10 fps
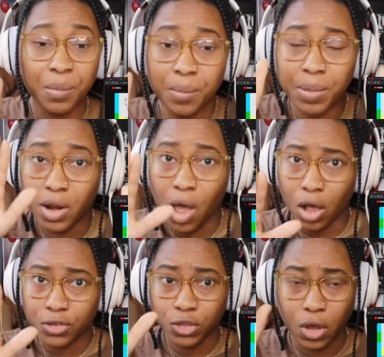but
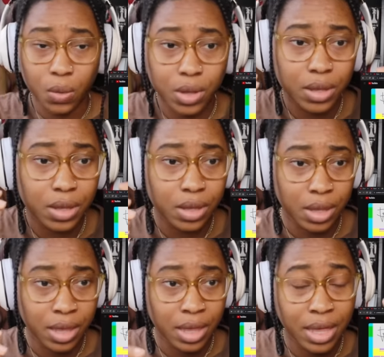also
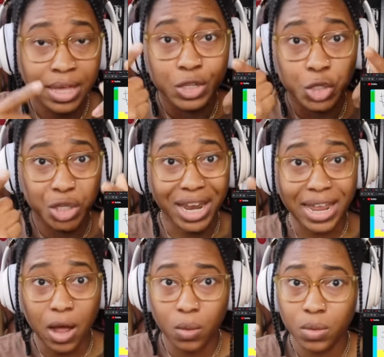
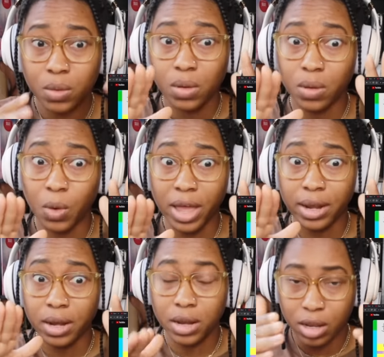check out what?
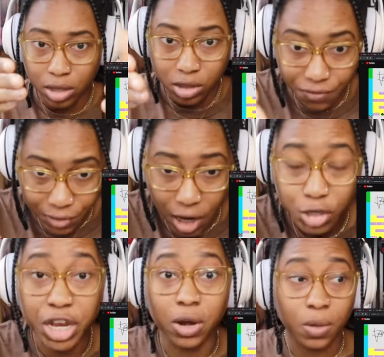The vlog channel.